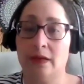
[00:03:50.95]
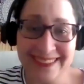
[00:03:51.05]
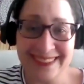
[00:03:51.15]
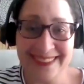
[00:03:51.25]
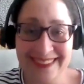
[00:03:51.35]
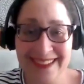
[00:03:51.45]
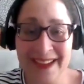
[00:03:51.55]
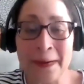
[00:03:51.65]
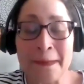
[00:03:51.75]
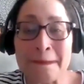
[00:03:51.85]
Going back to
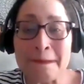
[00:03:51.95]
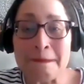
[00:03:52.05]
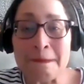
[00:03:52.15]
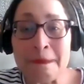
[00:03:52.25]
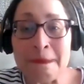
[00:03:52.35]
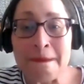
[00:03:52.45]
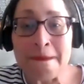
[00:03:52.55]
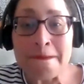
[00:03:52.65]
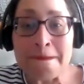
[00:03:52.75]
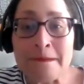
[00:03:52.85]
childhood,
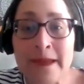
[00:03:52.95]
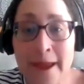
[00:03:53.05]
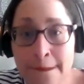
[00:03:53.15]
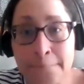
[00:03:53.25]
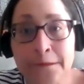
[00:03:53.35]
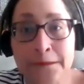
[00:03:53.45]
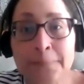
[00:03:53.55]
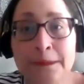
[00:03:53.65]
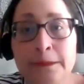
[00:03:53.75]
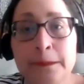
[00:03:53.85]
because obviously, like you
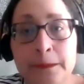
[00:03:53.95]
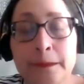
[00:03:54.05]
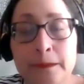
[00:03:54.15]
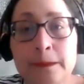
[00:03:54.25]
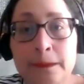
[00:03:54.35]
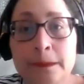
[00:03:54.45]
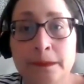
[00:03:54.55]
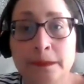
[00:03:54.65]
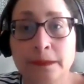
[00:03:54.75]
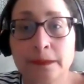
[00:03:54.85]
said, you came over
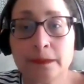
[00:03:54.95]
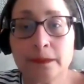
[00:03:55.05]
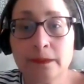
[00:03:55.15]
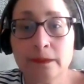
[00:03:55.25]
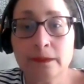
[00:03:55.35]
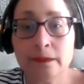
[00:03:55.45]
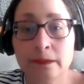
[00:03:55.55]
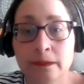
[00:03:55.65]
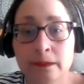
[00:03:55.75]
when you was 9 or 10.